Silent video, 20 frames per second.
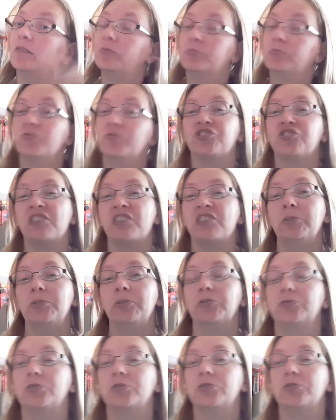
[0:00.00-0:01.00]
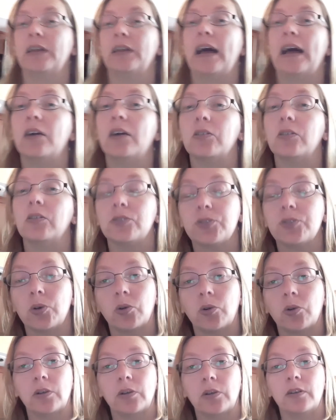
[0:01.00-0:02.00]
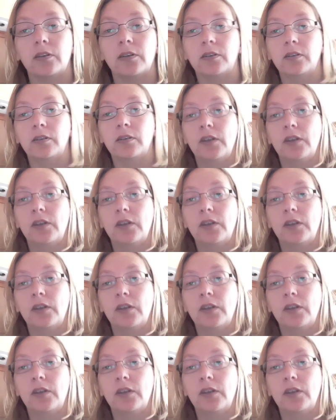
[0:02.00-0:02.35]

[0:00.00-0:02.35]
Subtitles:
contribute to the house, or,